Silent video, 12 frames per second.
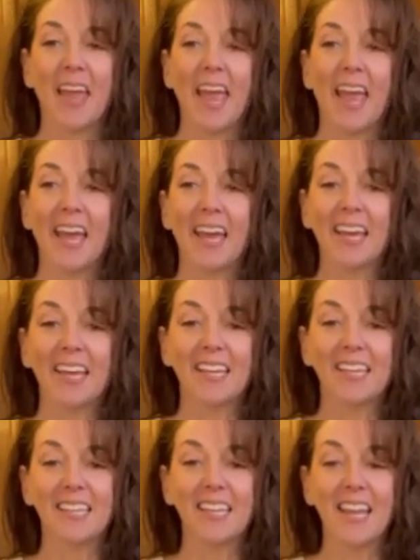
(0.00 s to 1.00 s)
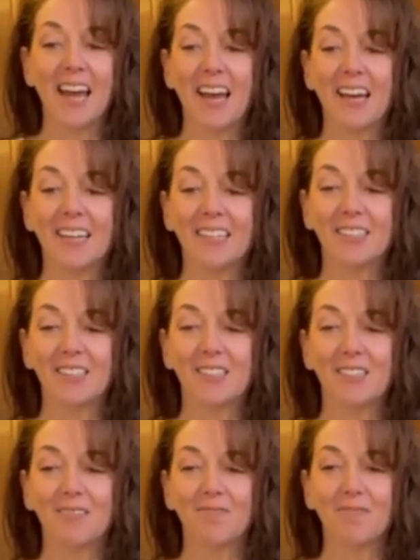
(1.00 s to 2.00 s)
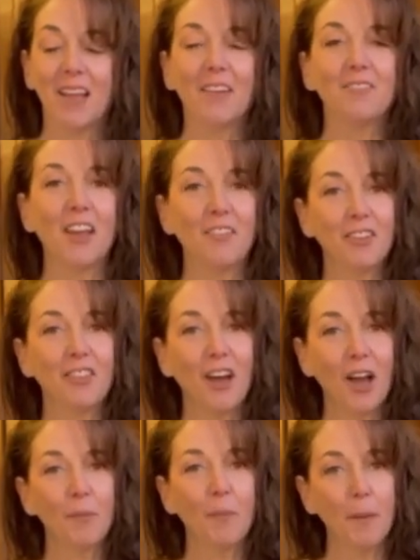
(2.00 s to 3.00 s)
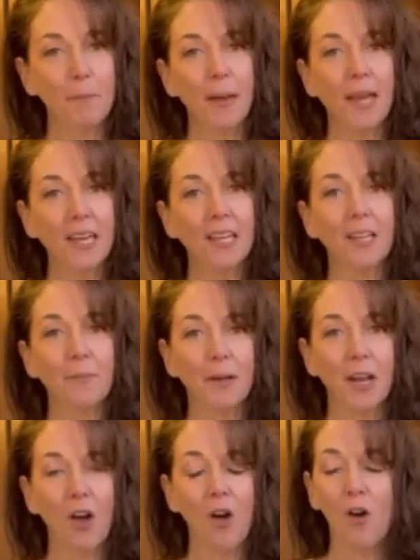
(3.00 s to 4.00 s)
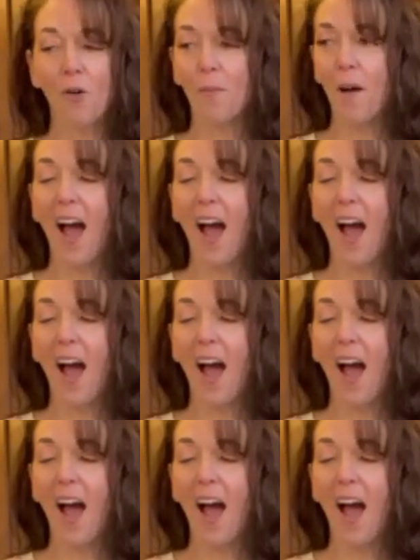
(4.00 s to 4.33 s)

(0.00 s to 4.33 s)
and uh, have never thought about making them at home.